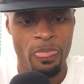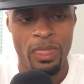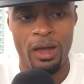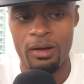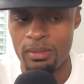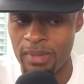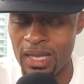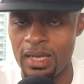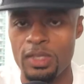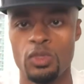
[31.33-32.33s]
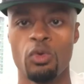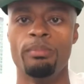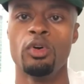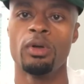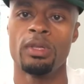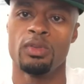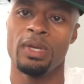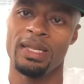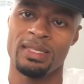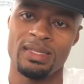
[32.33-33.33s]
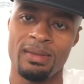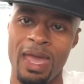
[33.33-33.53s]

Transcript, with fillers: I already made it into a book, and you got this